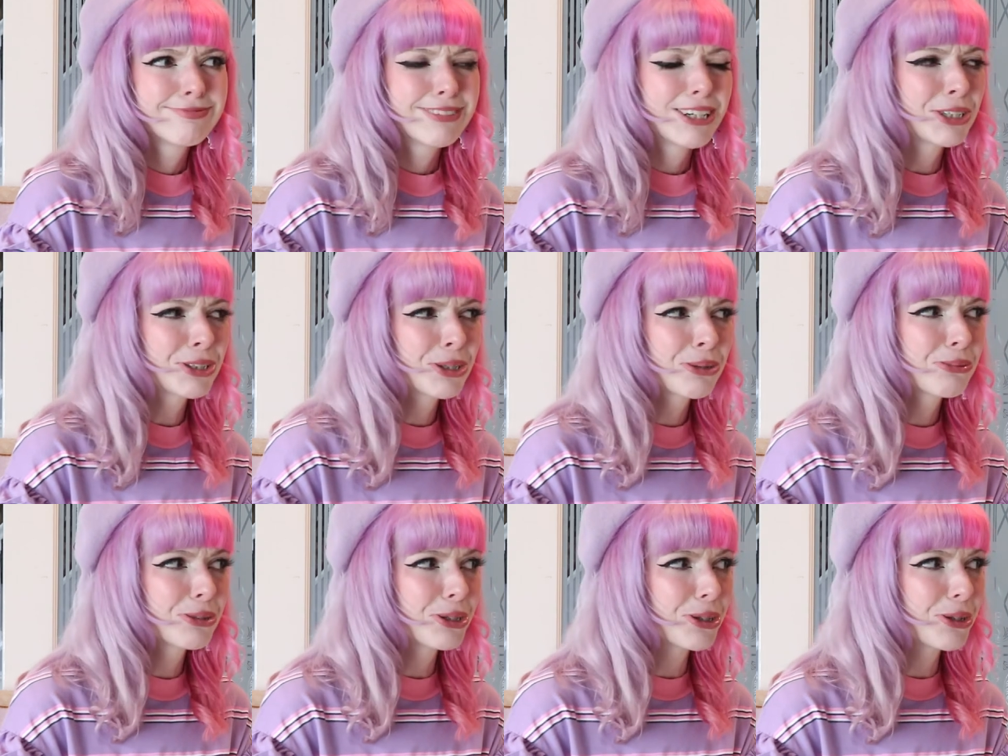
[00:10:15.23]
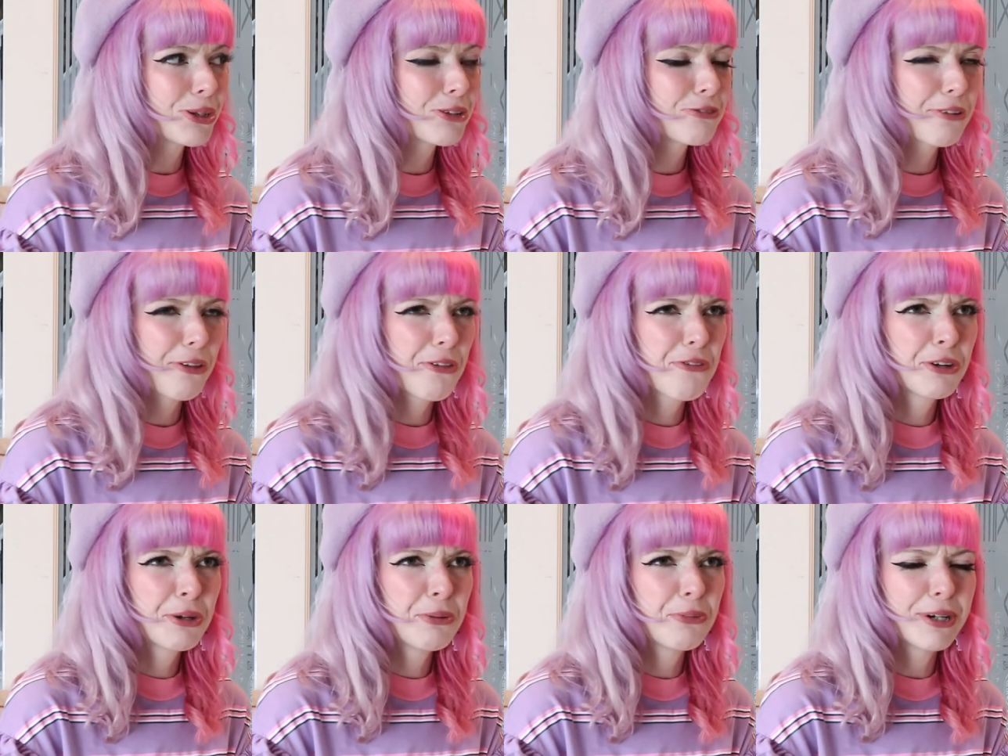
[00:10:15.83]
I don't know. It
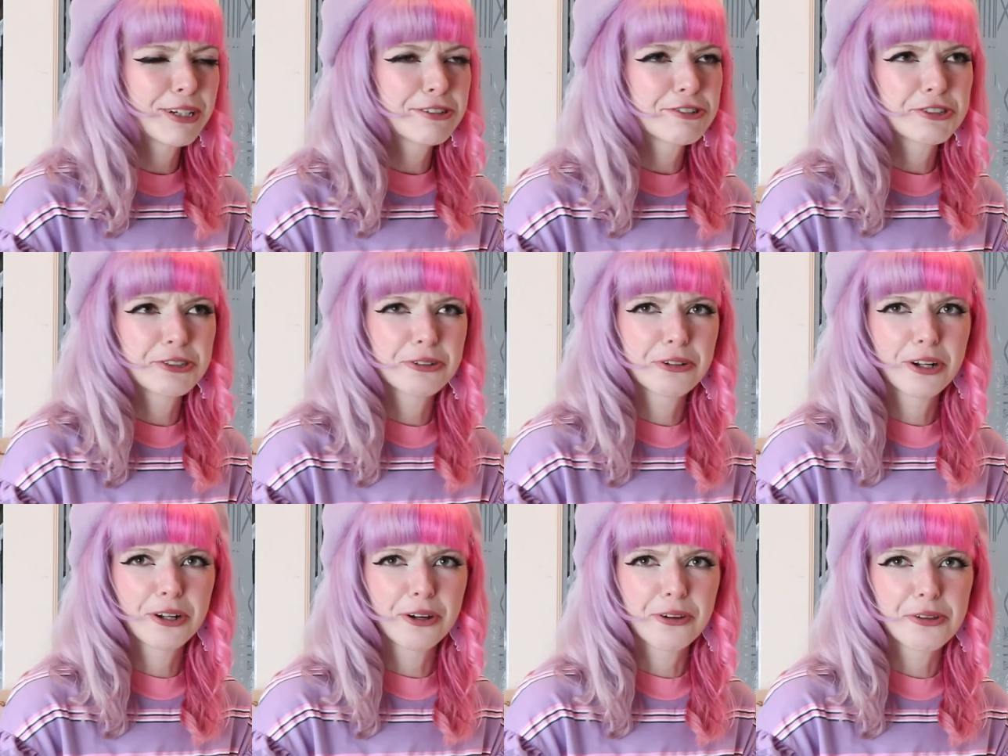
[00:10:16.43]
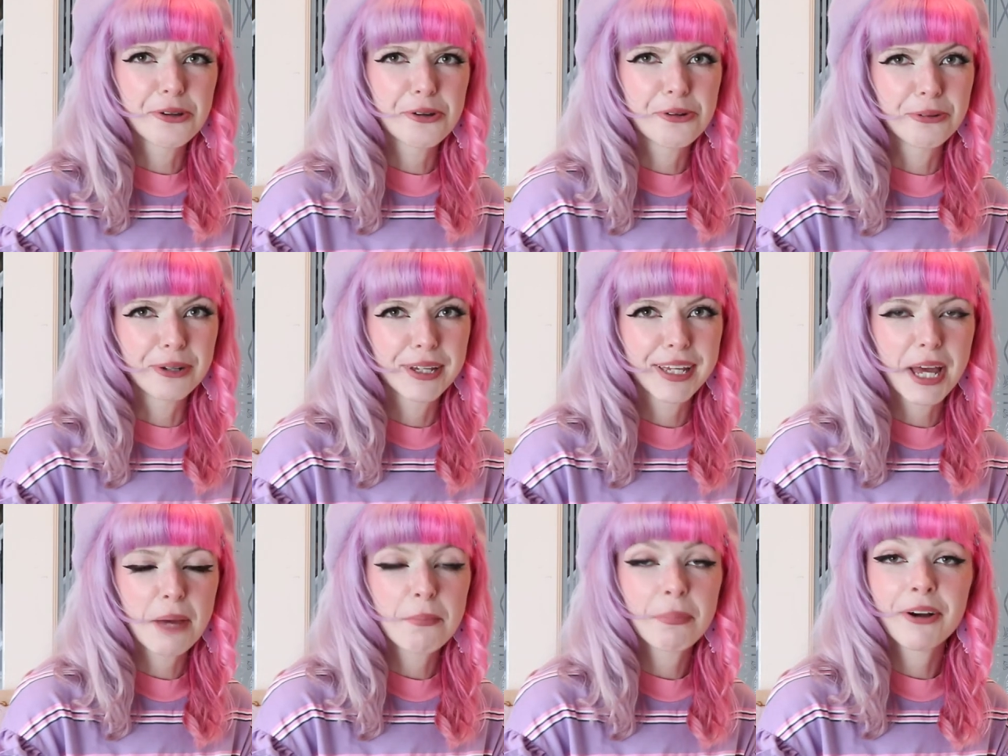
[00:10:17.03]
feels really weird to do a clothing haul
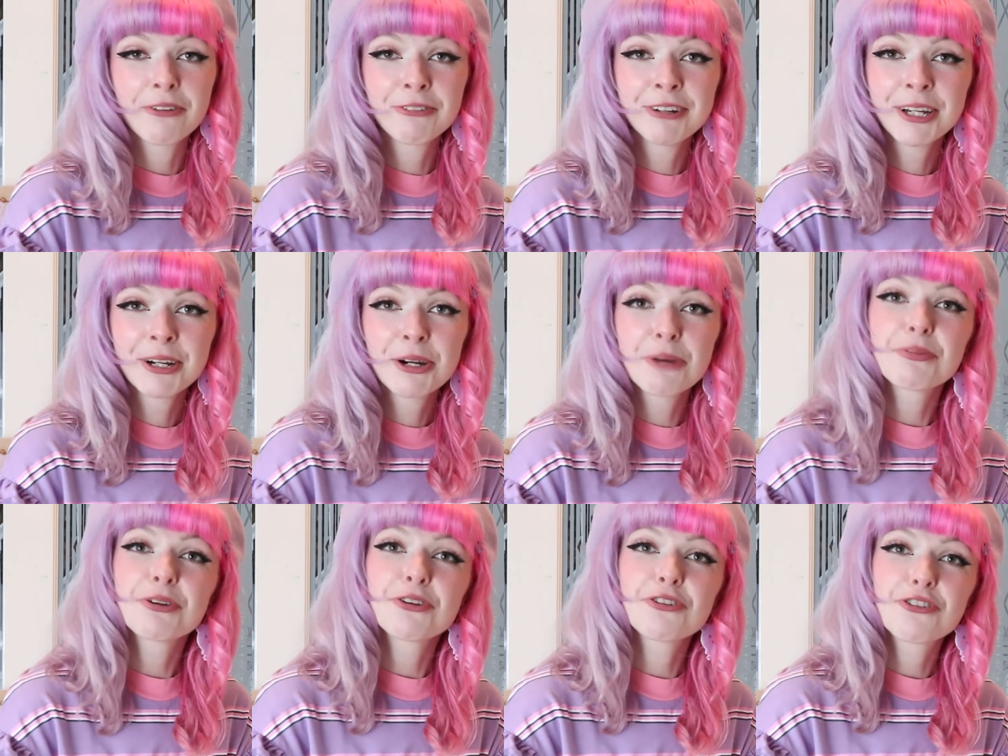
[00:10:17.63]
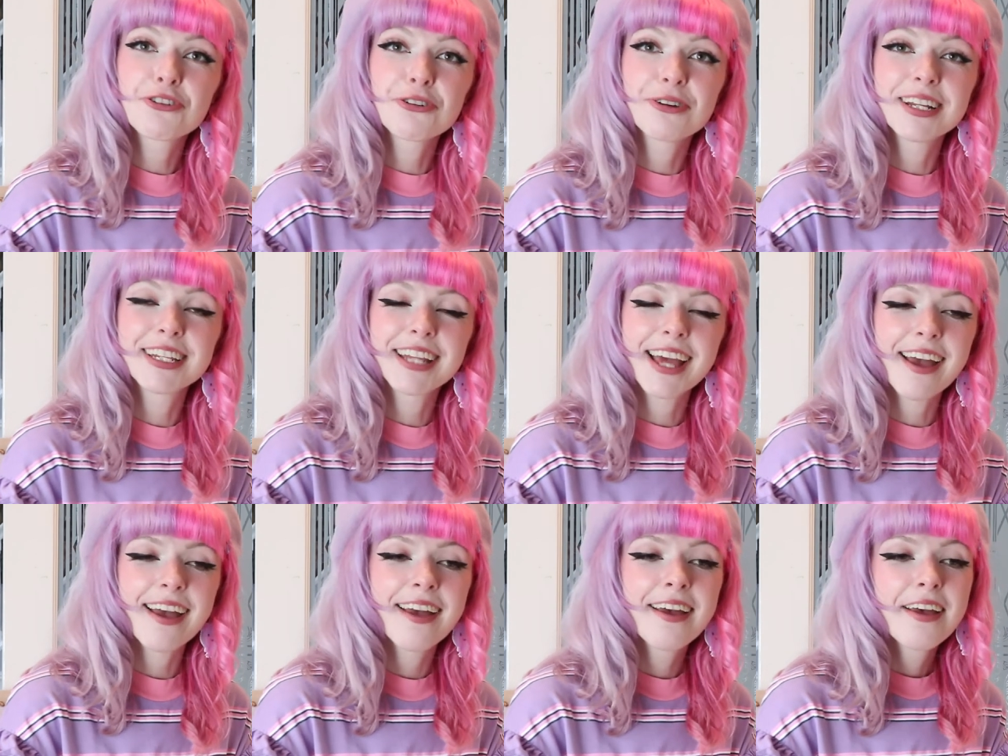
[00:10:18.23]
again, but I really hope you enjoyed
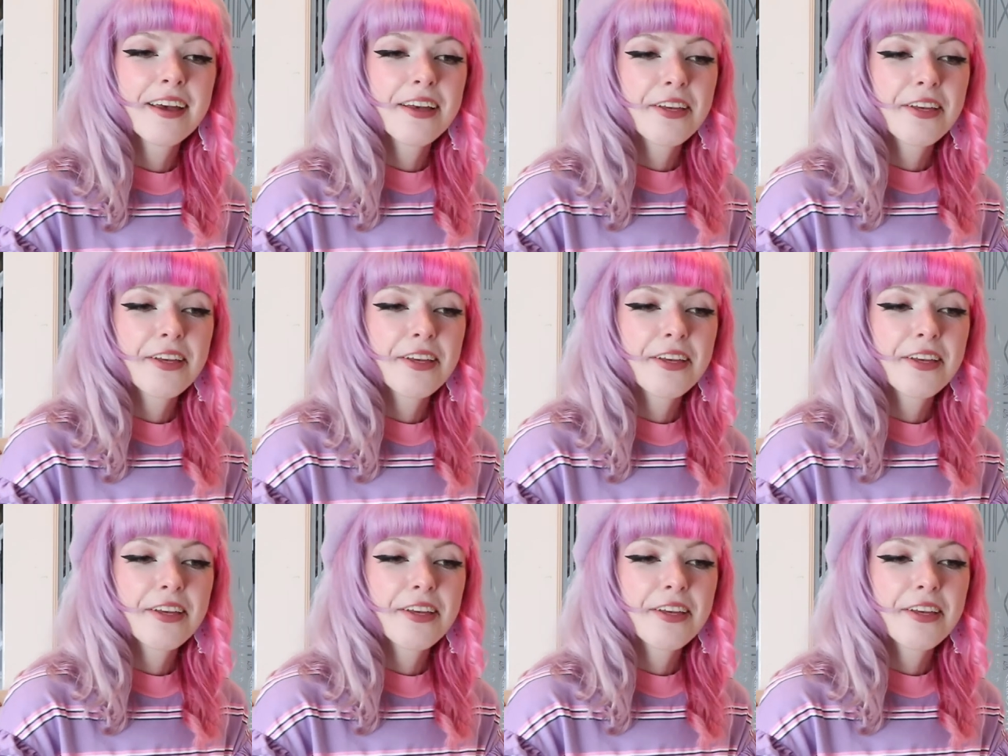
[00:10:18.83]
it.